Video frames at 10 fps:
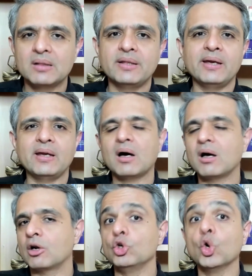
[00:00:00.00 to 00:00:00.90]
They
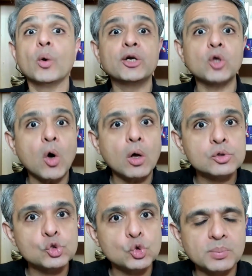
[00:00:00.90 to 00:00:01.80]
are know-it-all,
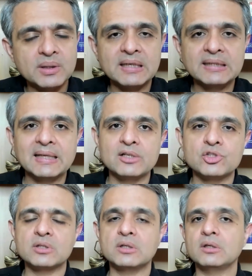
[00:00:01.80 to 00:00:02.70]
super
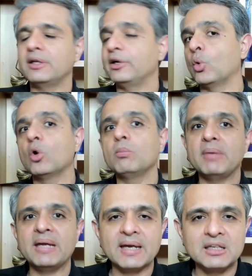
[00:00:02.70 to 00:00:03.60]
intelligent. They don't
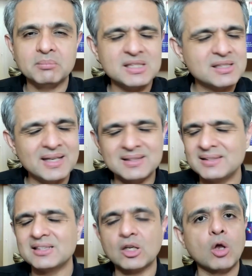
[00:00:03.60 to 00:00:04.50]
make any mistakes.
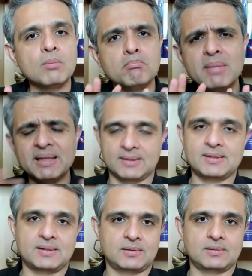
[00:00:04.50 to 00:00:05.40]
These are all myths.